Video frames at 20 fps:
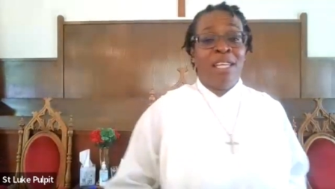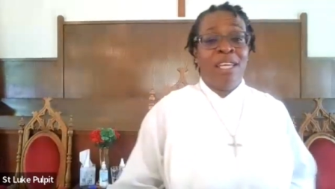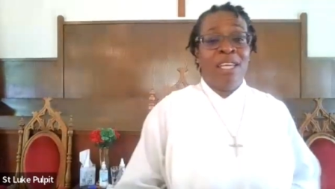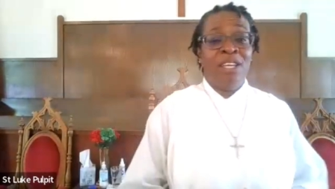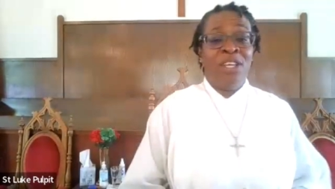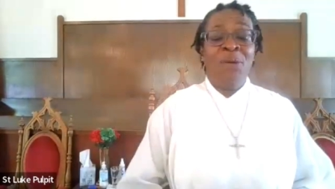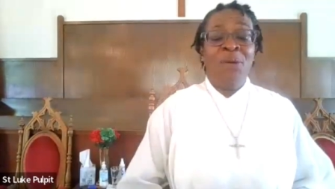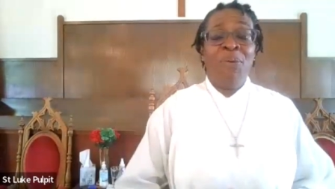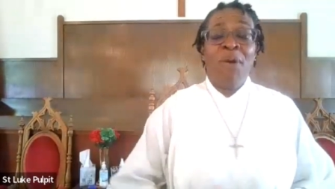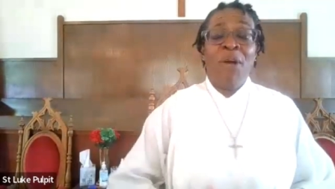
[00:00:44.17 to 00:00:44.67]
Can
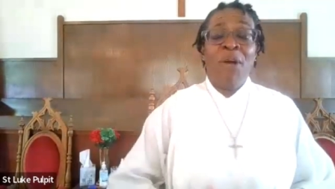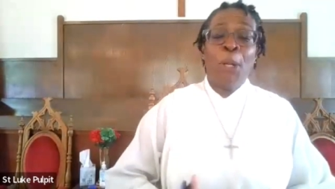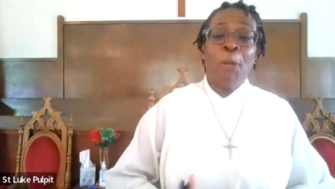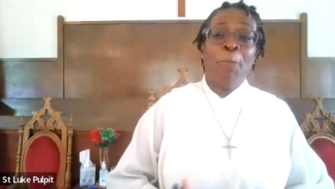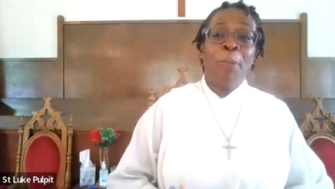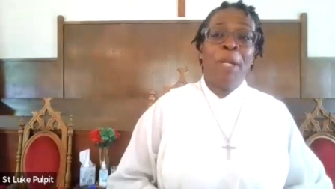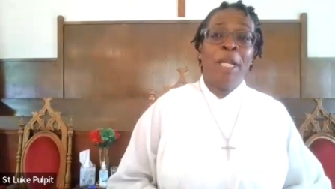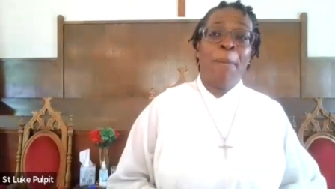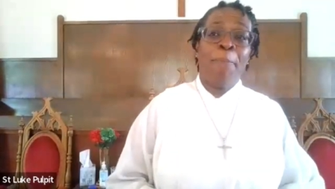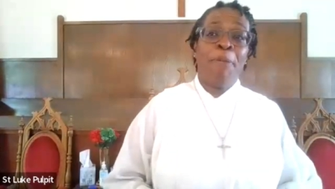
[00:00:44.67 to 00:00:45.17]
you
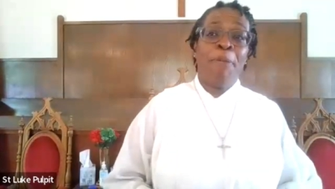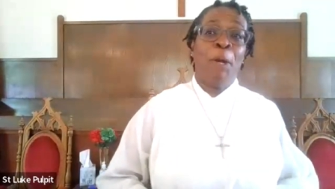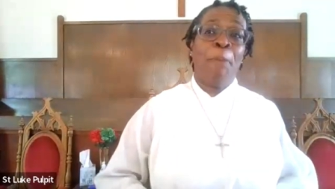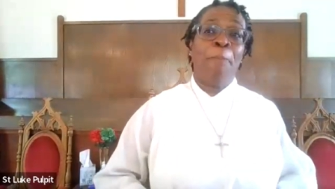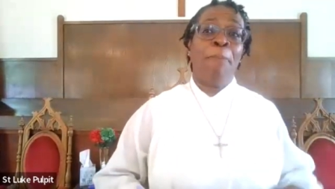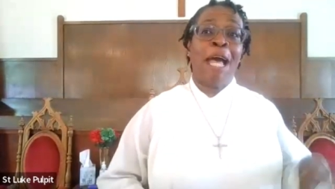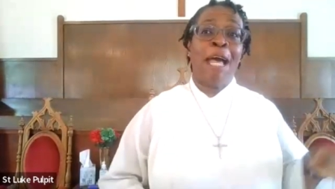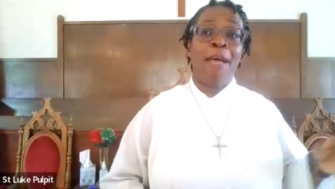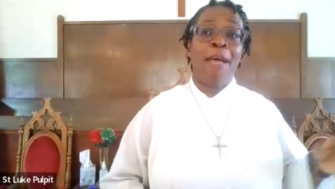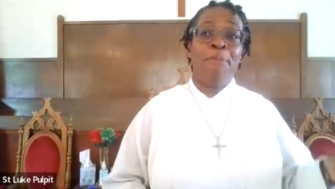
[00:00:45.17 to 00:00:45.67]
open up your
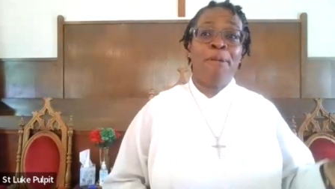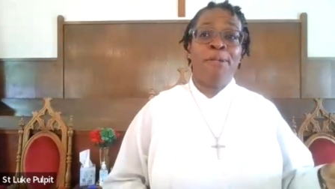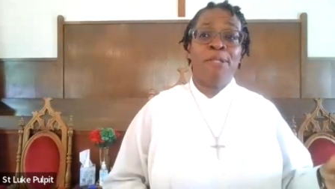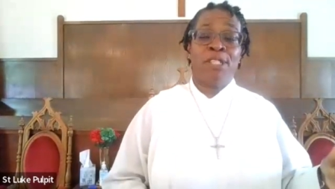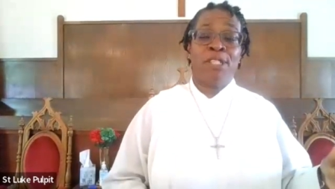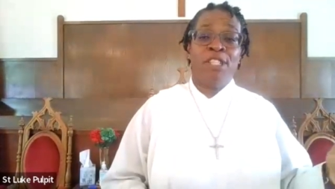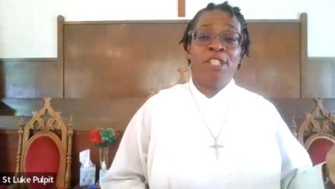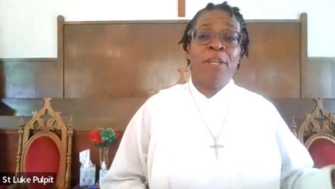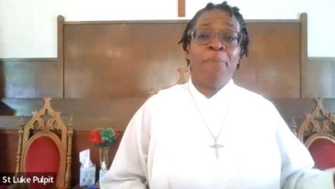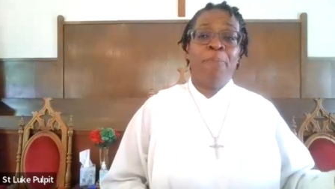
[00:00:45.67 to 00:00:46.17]
Bibles
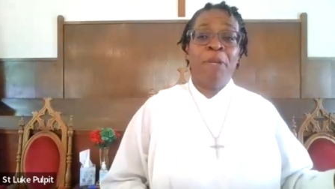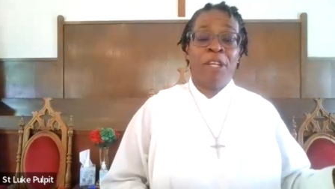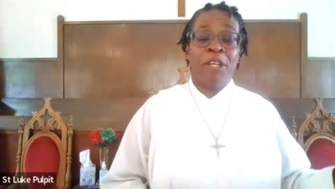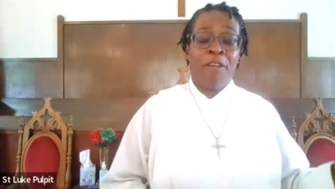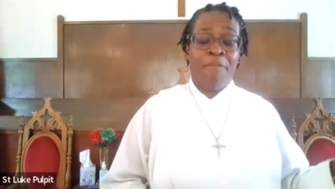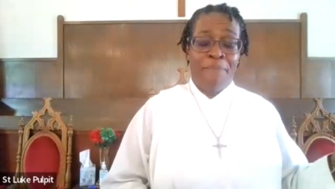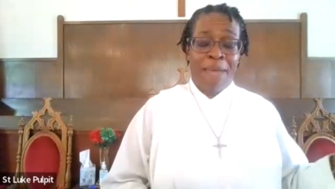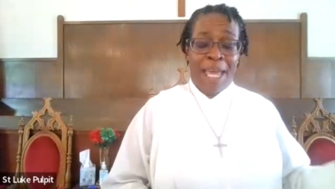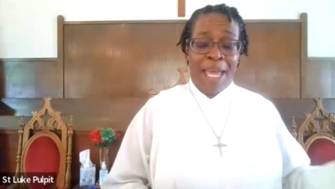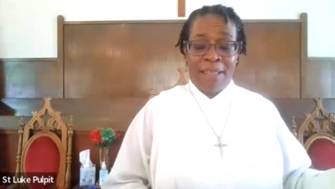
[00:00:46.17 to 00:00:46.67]
to the book of
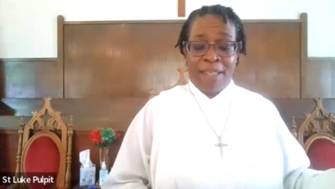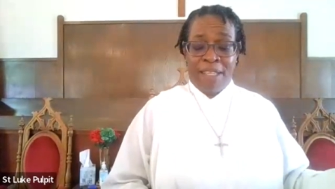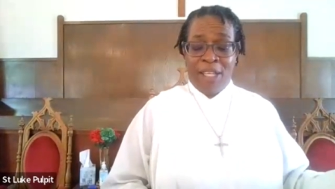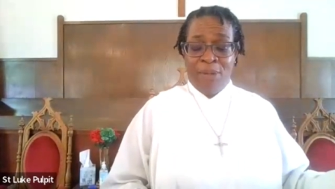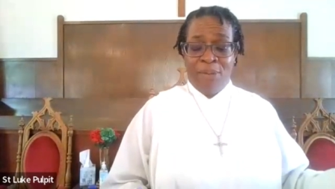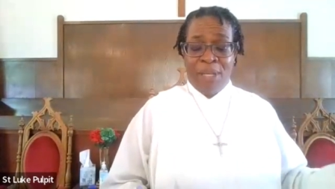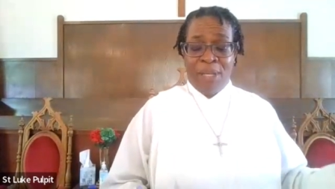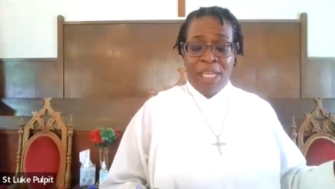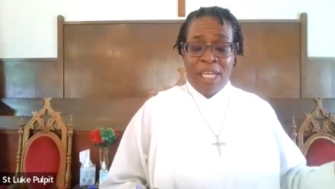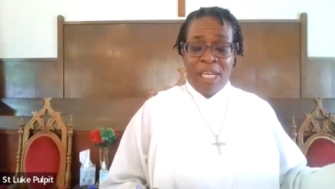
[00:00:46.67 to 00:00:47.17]

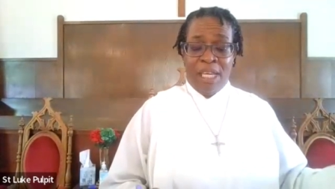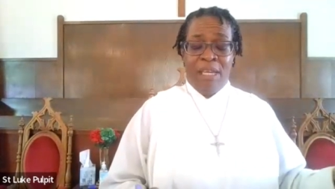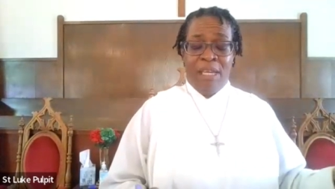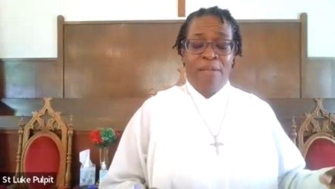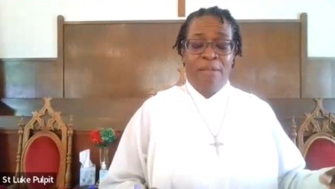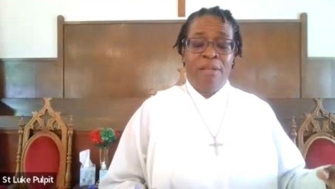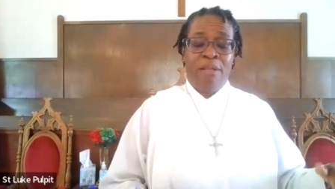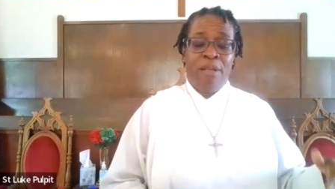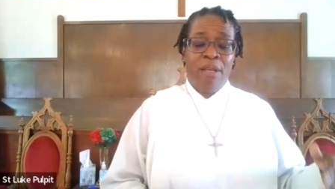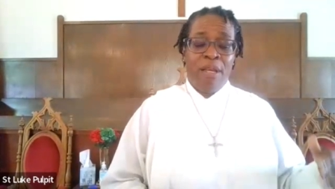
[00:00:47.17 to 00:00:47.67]
Matthew
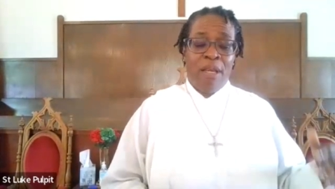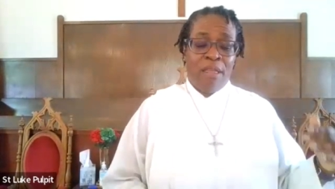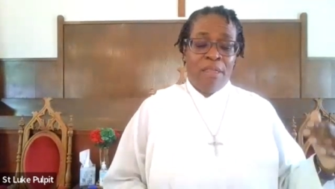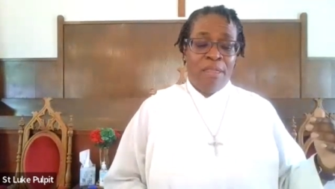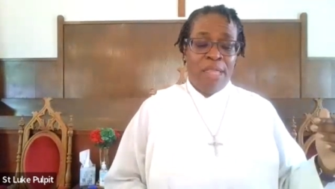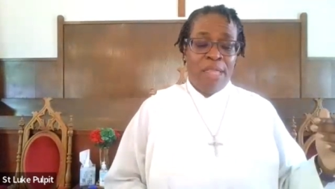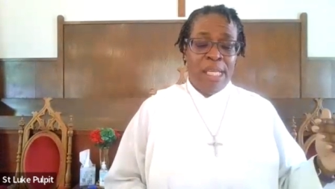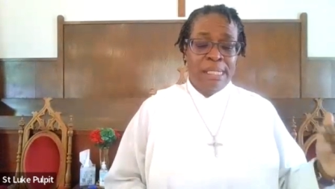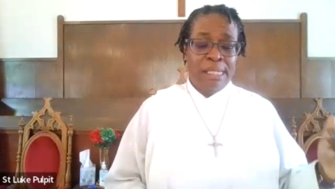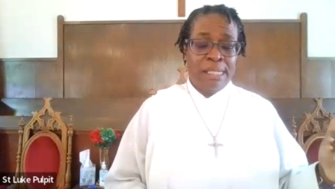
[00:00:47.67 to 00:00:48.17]
again?
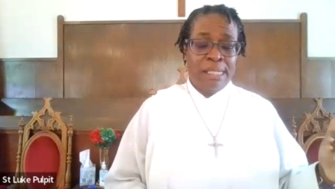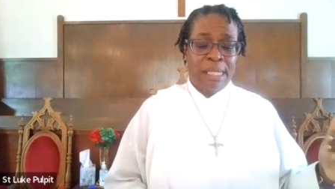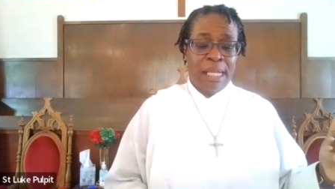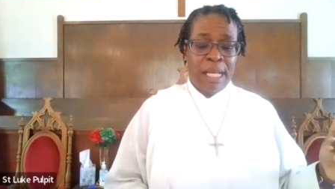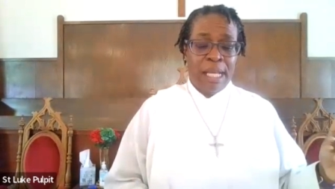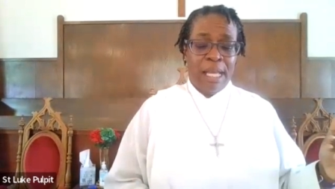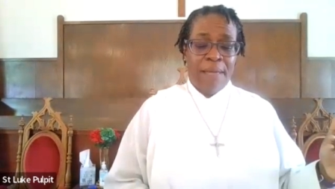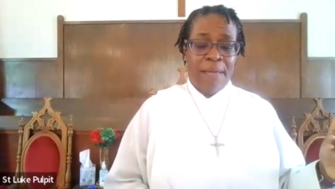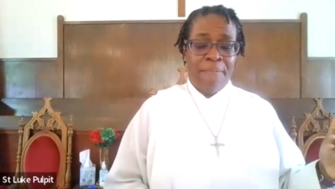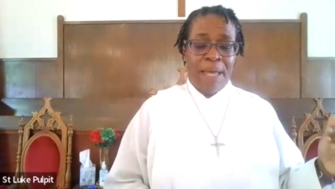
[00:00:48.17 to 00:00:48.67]
This
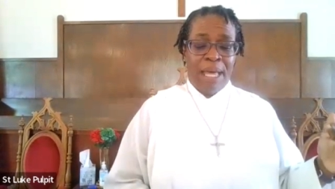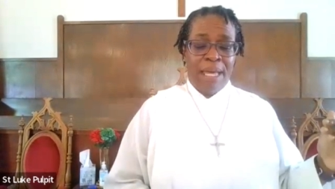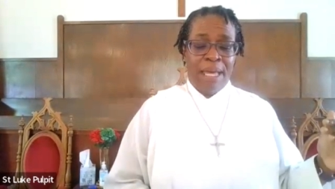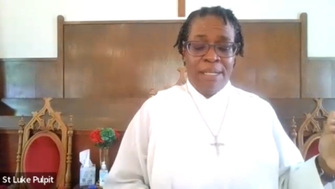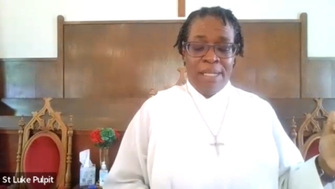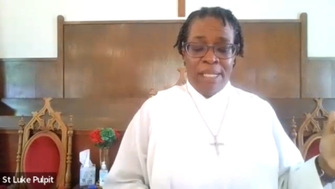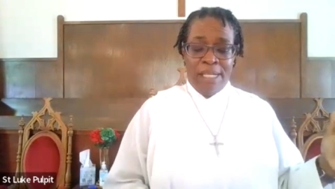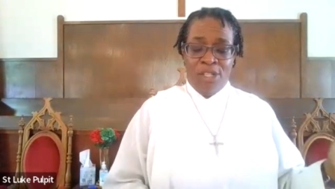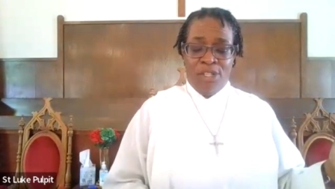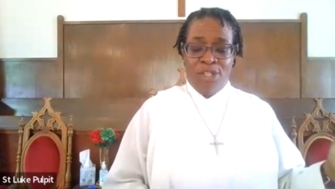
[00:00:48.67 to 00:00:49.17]
time I
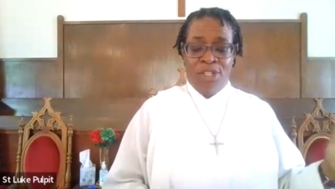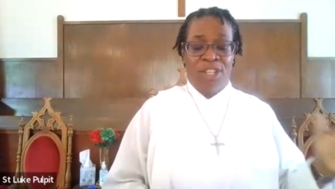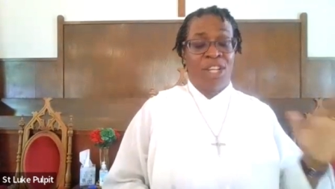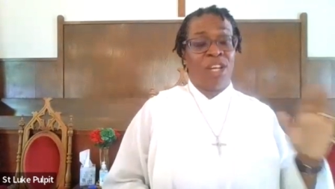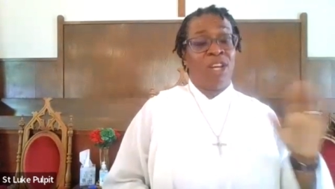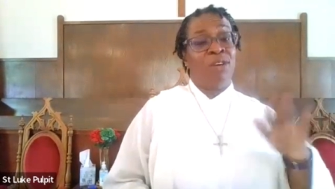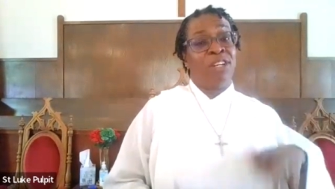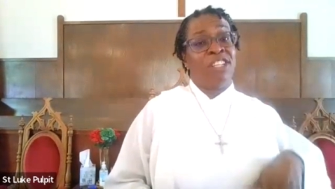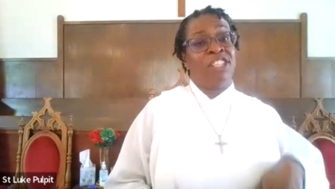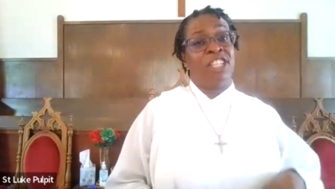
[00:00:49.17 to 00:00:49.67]
need you to
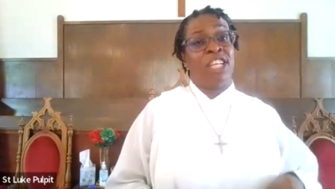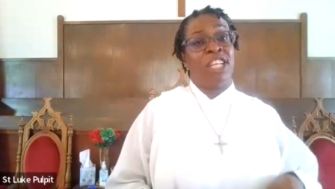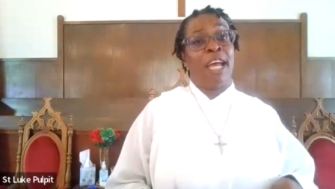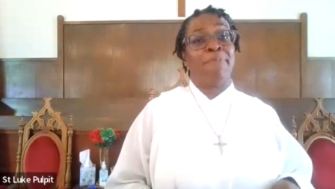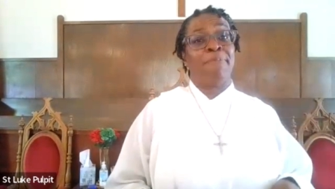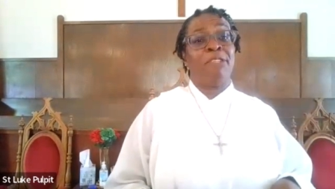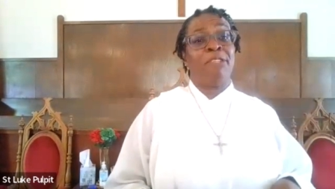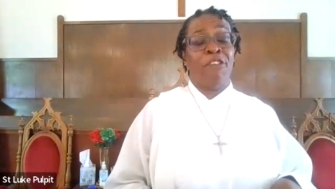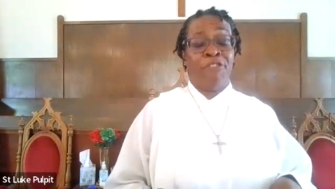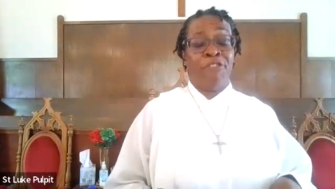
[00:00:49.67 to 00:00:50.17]
go to
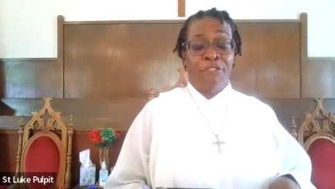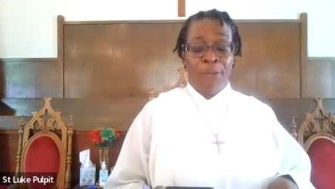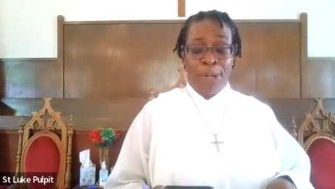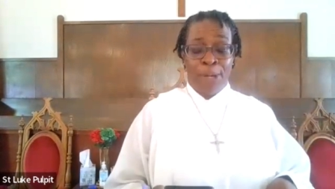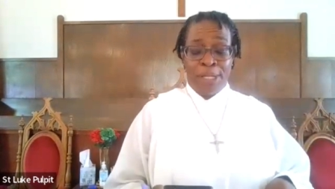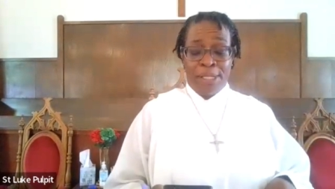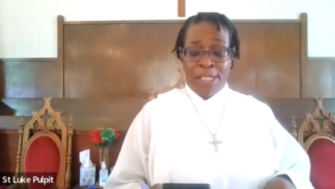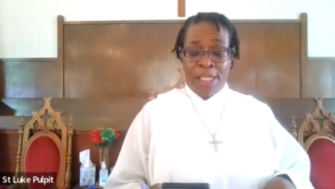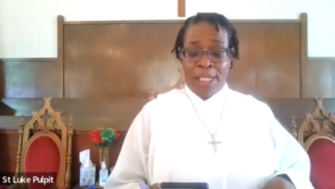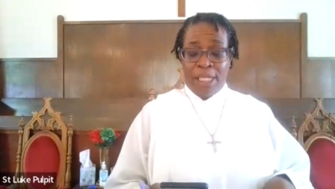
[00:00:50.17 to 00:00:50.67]
chapter
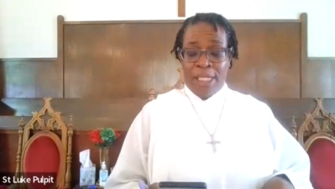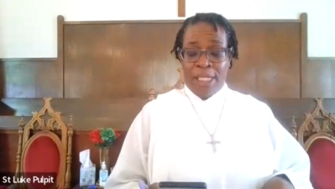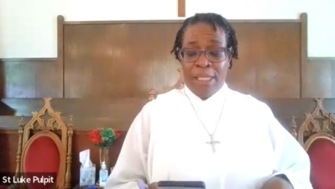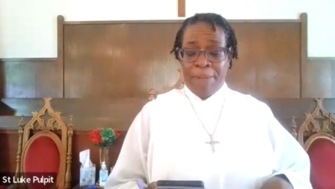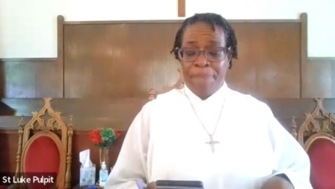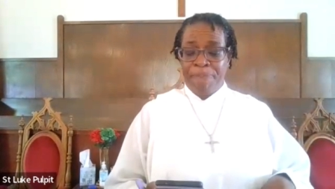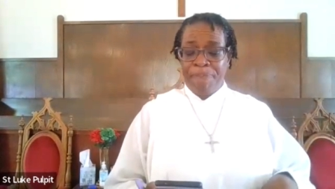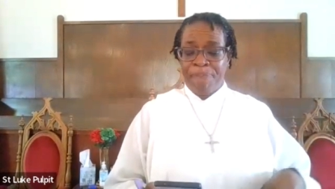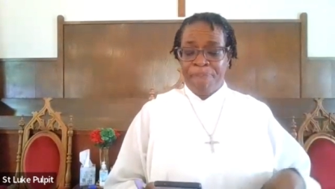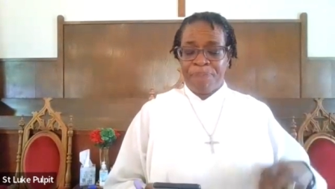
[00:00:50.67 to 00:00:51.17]

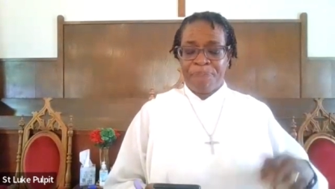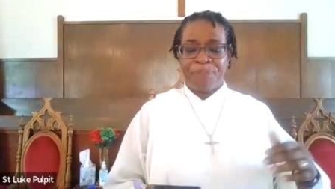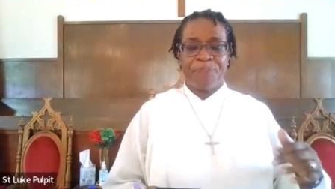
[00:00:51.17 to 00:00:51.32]
14.